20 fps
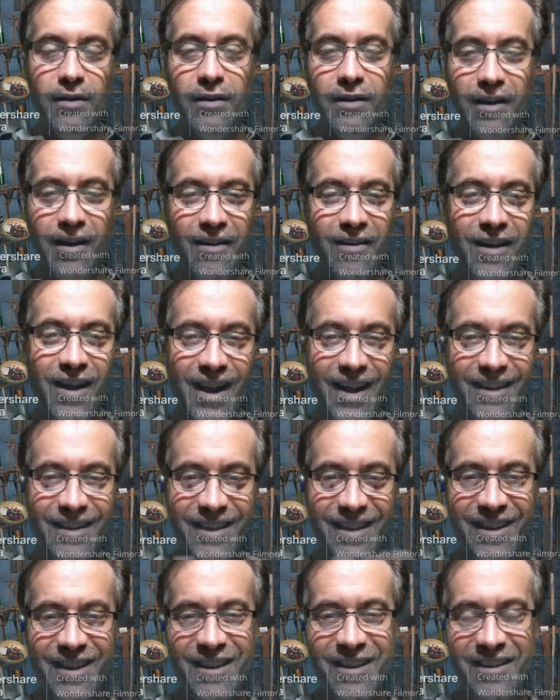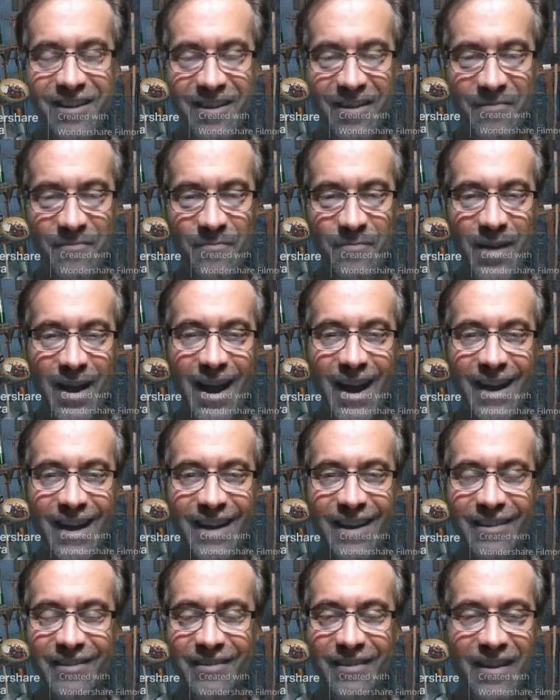All right, I'm
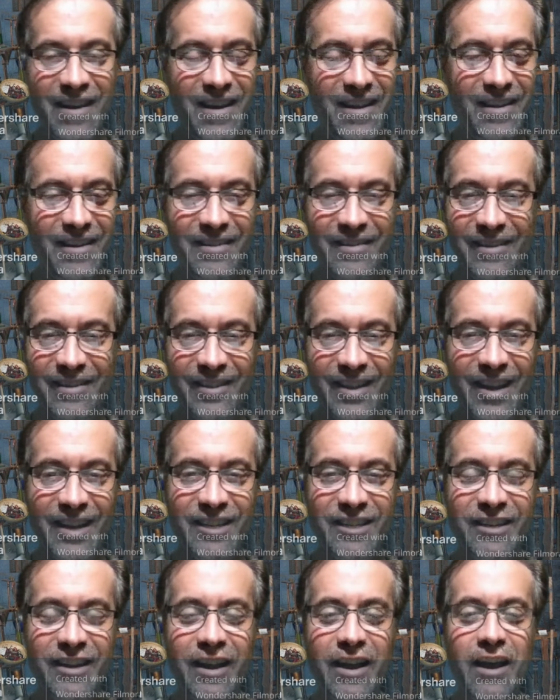back. I had a glitch.